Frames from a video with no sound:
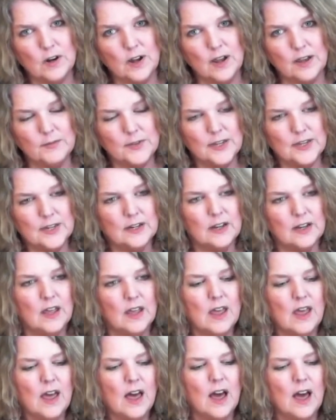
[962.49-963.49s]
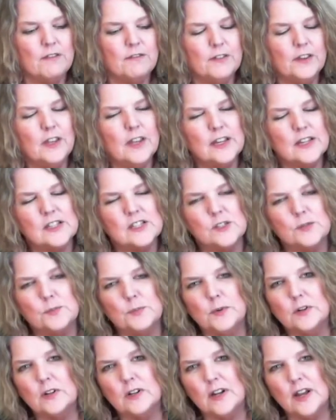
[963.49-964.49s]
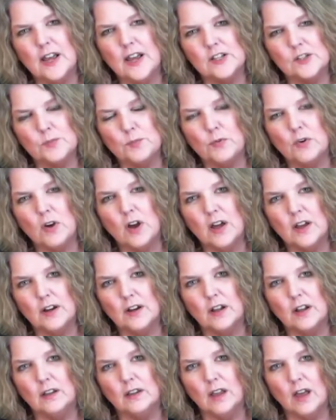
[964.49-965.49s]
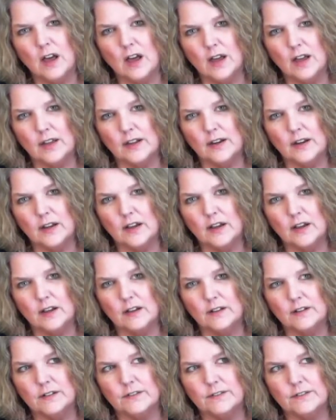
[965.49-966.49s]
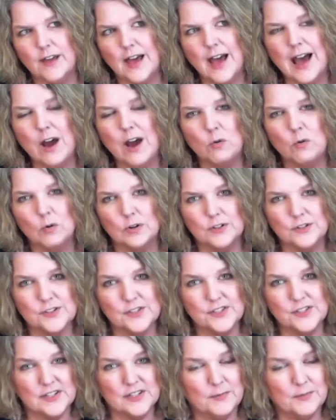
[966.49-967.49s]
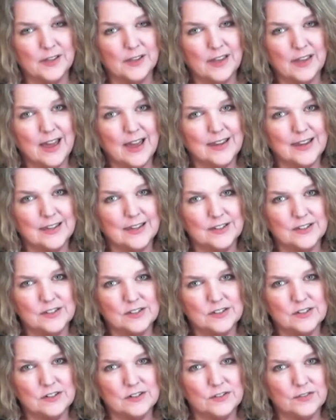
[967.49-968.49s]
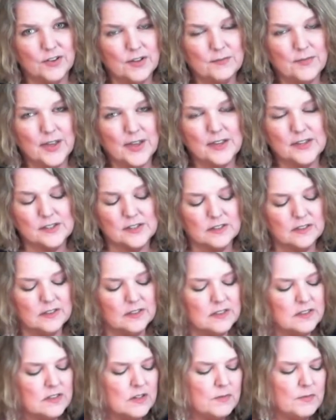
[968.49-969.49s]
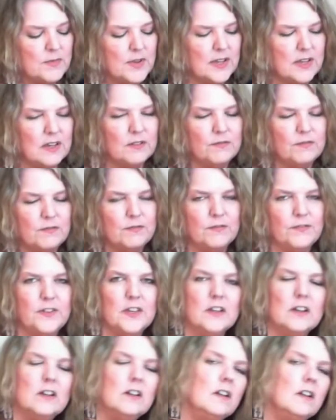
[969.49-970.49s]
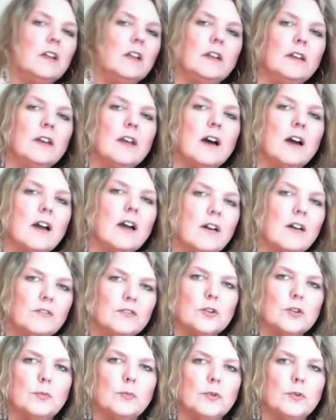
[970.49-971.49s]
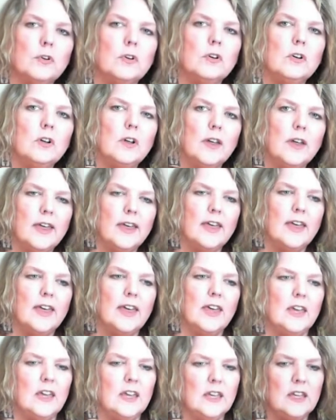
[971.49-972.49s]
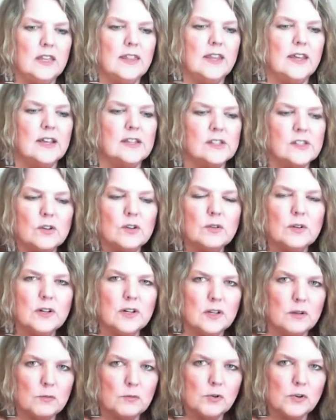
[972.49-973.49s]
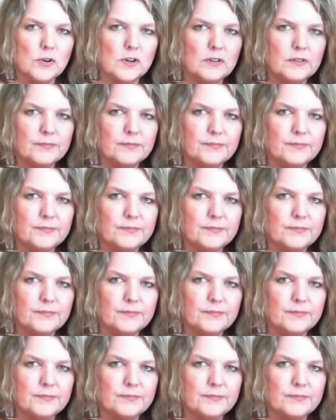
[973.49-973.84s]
I mean, I feel like Spirit has brought a lot of outward stimuli into Divine Masculine to make him feel not comfortable in that zone anymore.